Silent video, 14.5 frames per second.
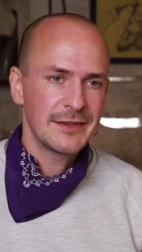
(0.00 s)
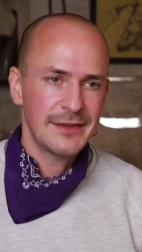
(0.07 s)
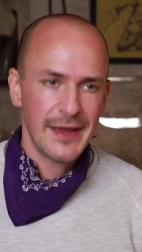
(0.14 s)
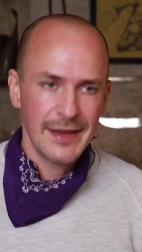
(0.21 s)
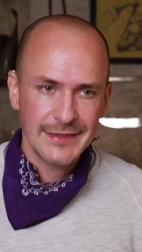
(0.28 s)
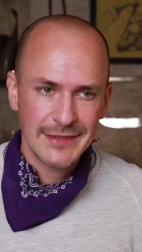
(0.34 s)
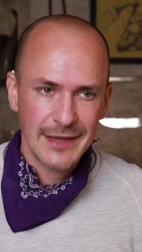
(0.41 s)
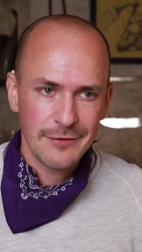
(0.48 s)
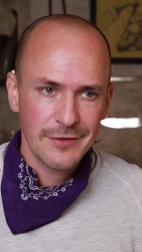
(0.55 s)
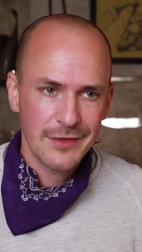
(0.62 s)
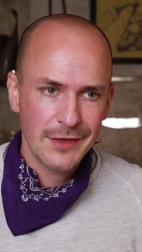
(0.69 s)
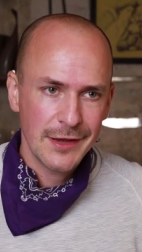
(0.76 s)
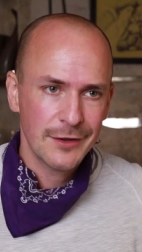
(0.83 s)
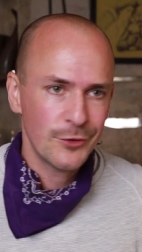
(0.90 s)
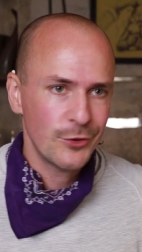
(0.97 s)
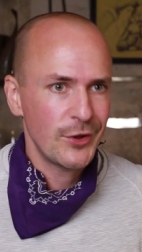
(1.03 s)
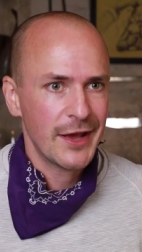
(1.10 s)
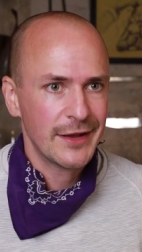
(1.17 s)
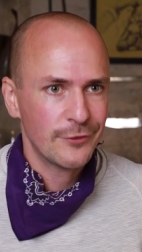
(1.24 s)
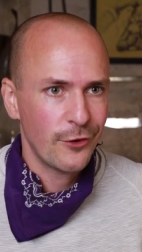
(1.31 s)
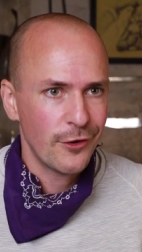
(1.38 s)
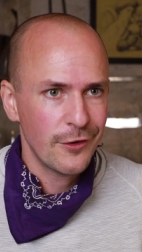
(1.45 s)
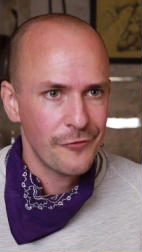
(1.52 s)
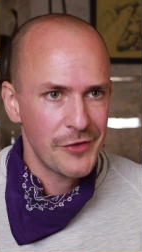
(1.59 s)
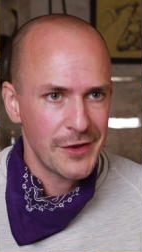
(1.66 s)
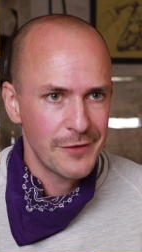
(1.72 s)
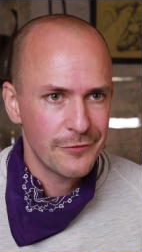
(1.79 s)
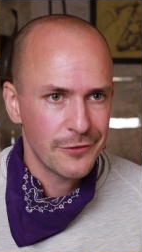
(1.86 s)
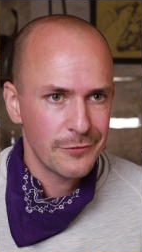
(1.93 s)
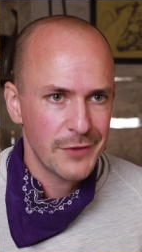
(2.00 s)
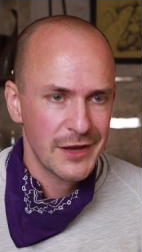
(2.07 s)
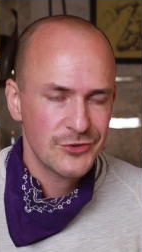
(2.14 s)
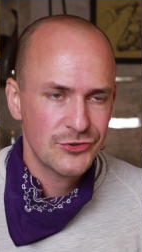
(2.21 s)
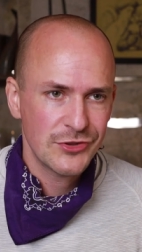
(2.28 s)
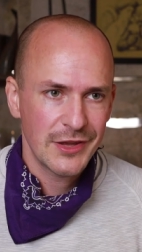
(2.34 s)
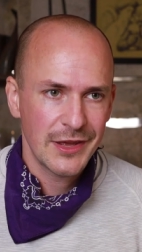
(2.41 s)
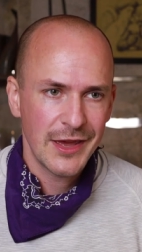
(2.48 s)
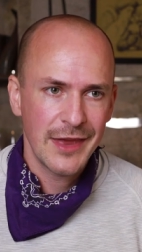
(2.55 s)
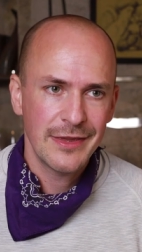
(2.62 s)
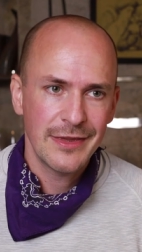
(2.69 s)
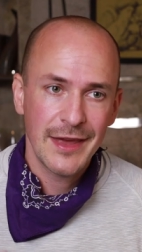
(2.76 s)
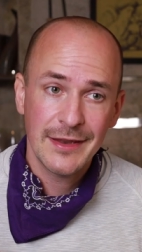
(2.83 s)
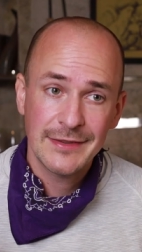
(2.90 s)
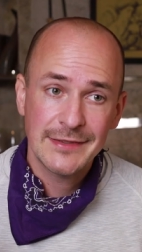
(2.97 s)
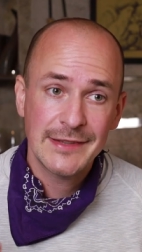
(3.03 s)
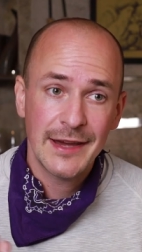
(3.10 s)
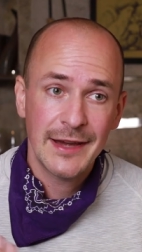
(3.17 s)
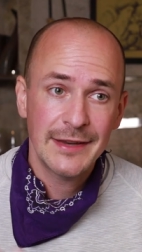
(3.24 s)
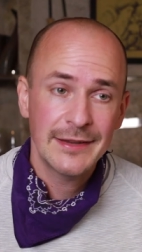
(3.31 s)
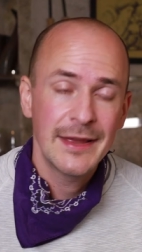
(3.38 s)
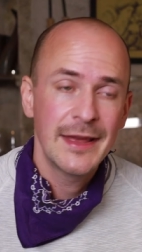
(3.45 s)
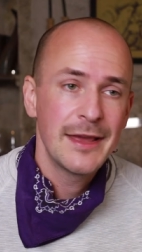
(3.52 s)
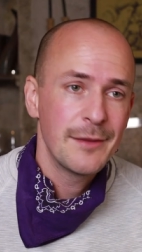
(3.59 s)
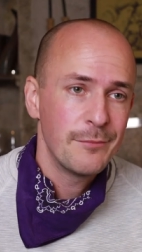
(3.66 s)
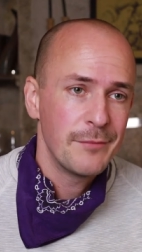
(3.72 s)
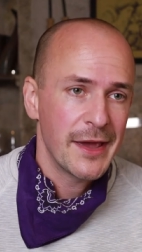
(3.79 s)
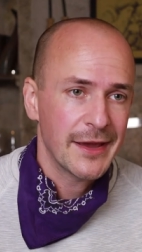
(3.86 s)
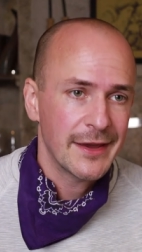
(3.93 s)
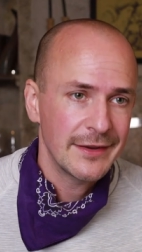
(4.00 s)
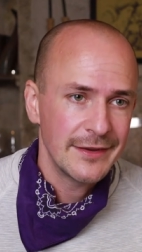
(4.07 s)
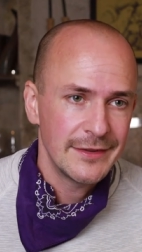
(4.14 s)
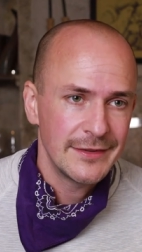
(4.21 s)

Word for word: taste everything, collect all of the information and then start making